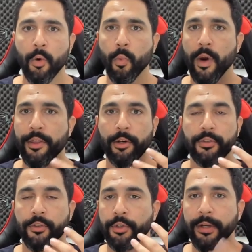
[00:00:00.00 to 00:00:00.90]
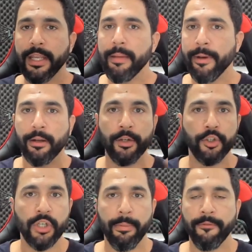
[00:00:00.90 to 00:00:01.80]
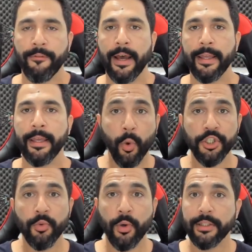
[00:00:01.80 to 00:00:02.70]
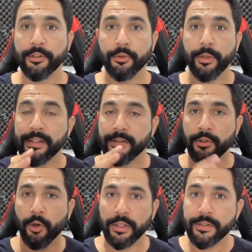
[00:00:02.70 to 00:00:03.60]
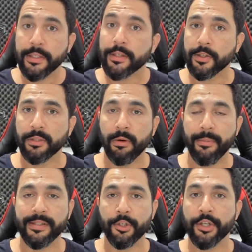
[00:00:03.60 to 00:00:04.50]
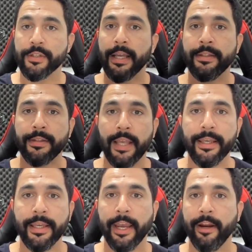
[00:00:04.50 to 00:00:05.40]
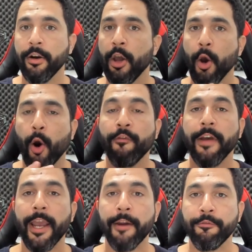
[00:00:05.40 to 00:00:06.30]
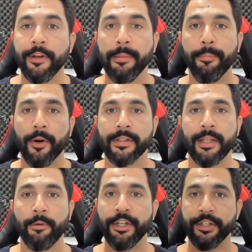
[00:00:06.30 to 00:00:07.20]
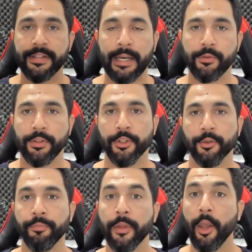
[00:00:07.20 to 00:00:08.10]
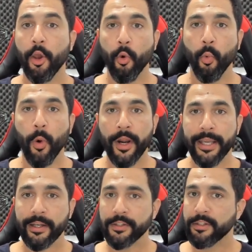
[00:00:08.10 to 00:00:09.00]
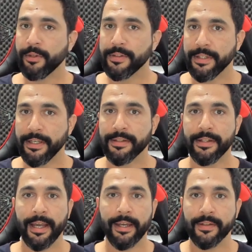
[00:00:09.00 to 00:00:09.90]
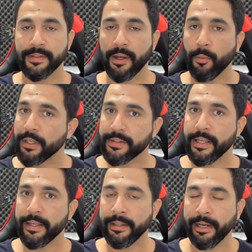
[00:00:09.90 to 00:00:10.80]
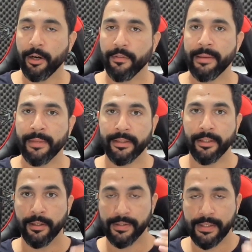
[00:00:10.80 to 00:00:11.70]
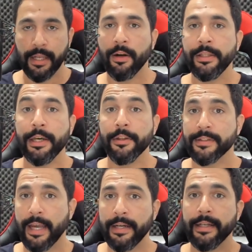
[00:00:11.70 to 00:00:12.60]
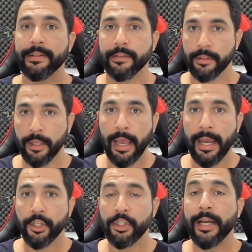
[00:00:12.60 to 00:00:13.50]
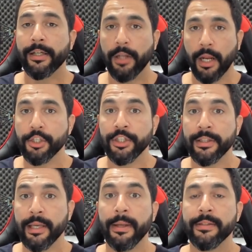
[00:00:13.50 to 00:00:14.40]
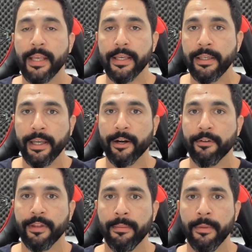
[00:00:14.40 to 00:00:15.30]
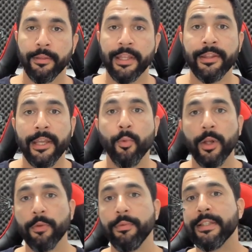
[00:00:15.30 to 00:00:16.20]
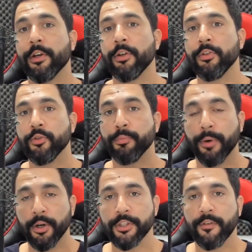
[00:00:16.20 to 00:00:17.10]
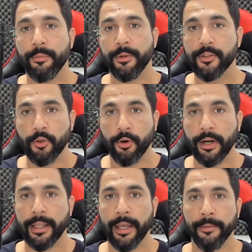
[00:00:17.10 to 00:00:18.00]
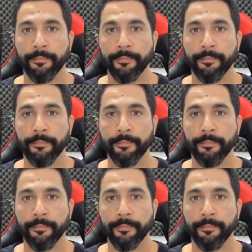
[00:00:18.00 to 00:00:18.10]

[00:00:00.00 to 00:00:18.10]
whether to your email on Shopify, what you want to do is notice these customer messages and take care of every person that reaches out to you. When a customer sees that someone is taking care of them, that the seller on the other side is actually acknowledging them and taking care of them, then they will return to purchase from your store again.